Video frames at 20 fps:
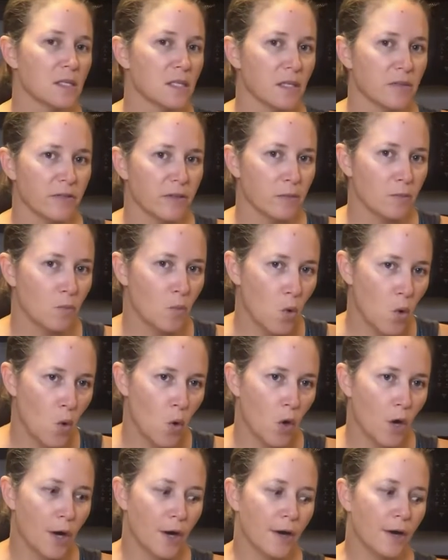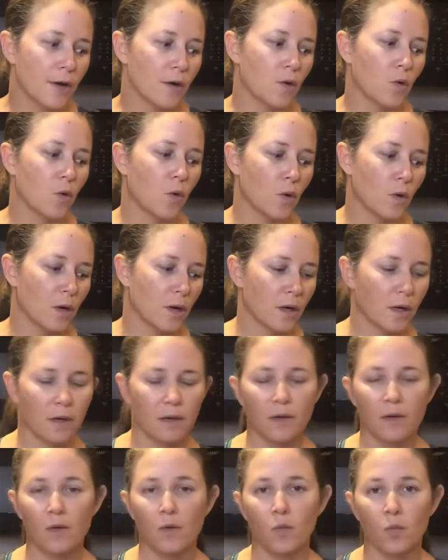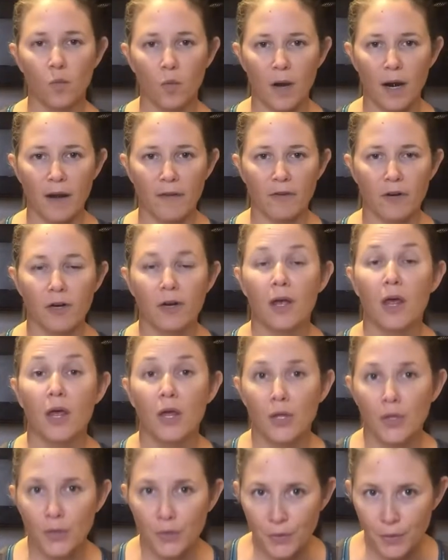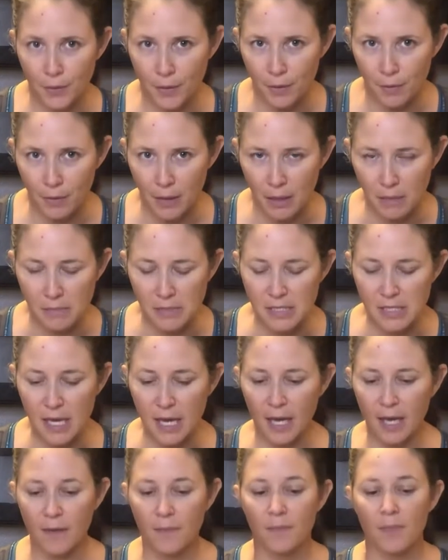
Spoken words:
even more or whatever. You know what I'm saying.